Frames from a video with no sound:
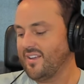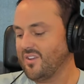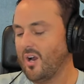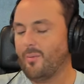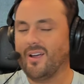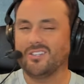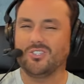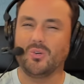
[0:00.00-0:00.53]
I
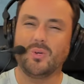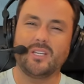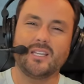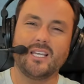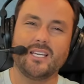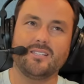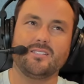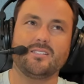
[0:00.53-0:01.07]
thought about
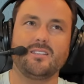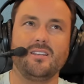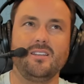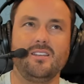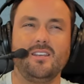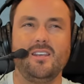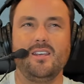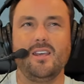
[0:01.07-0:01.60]
doing this
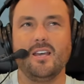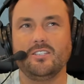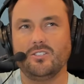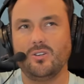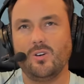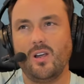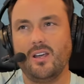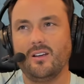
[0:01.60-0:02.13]

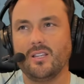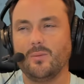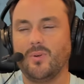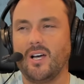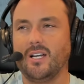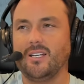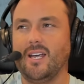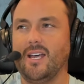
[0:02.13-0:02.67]
yesterday on the
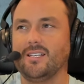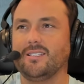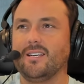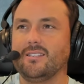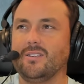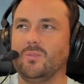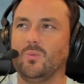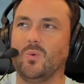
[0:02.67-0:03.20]
podcast
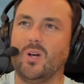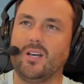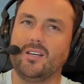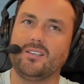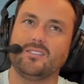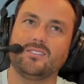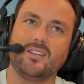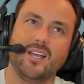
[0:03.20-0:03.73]
because it
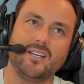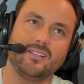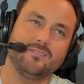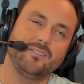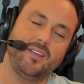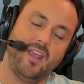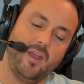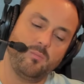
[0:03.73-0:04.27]
was
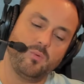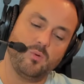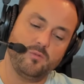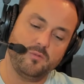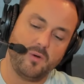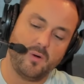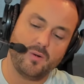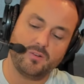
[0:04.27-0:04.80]
technically
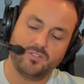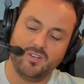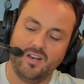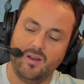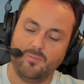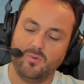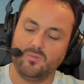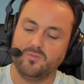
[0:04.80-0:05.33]
April 1st
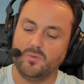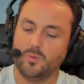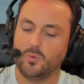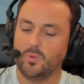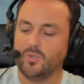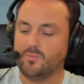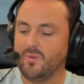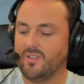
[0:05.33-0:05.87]
and April
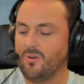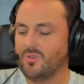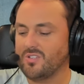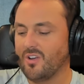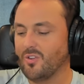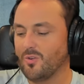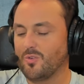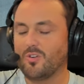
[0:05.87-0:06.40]
Fool's, but there
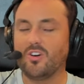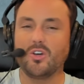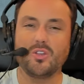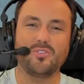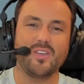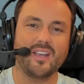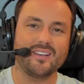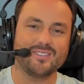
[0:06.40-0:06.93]
was other
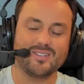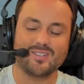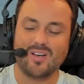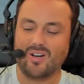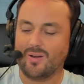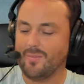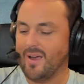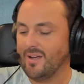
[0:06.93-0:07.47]
good things to
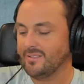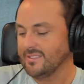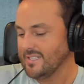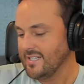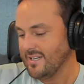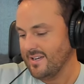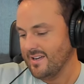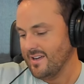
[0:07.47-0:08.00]
talk about
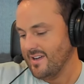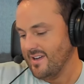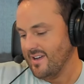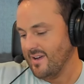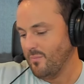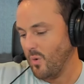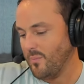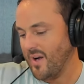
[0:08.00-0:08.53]

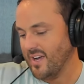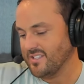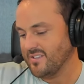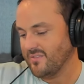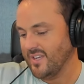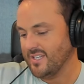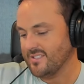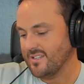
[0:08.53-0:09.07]
and more
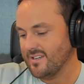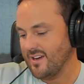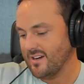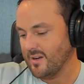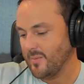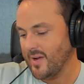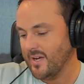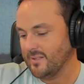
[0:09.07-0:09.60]
positive things to
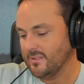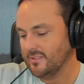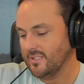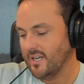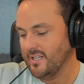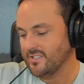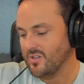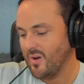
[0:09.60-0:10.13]
talk about,
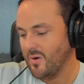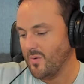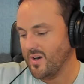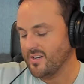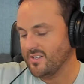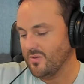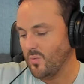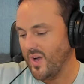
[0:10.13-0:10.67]
and so I
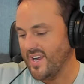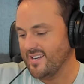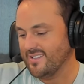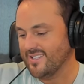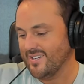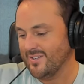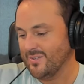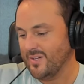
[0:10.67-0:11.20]
wanted to wait
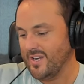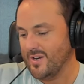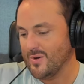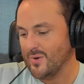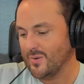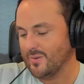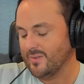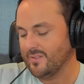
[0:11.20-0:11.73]
until
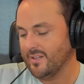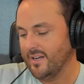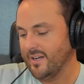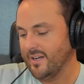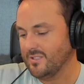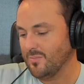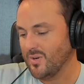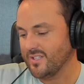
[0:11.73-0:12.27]
here
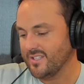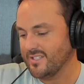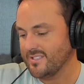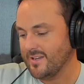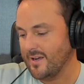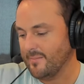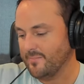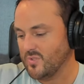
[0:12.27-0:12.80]
to bring
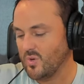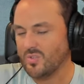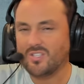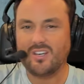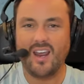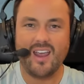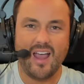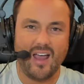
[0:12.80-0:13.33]
this up. So
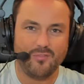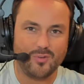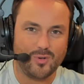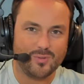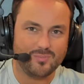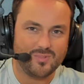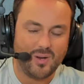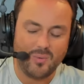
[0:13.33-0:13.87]
it's the day after.